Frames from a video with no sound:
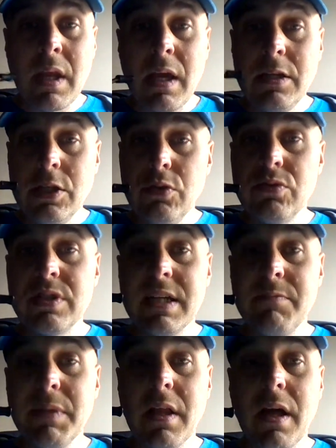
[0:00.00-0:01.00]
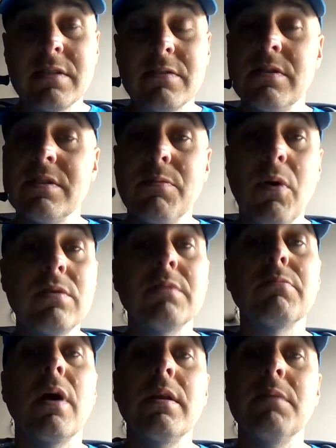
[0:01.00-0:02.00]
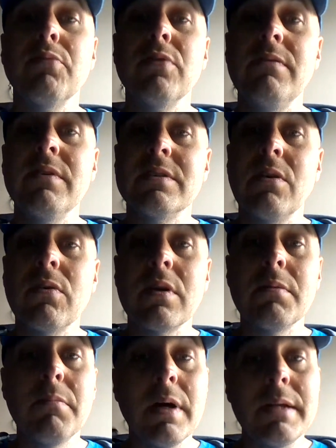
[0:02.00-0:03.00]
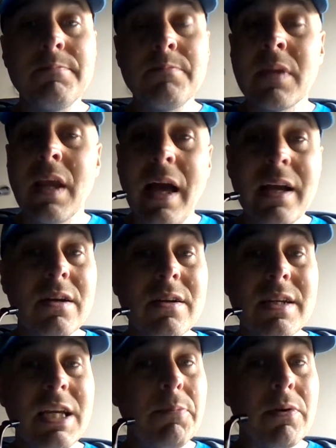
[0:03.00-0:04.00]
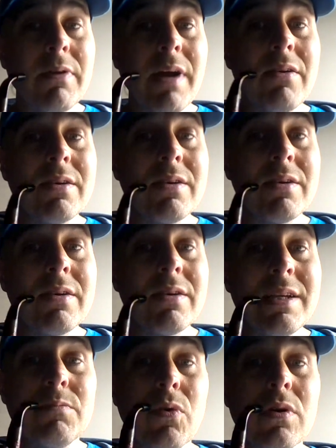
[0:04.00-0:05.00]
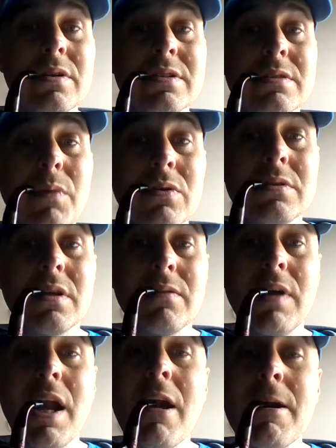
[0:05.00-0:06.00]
used to give me lots of good smokes and probably the previous owner, but I think I'm going to keep it around and get some more good smokes out of it.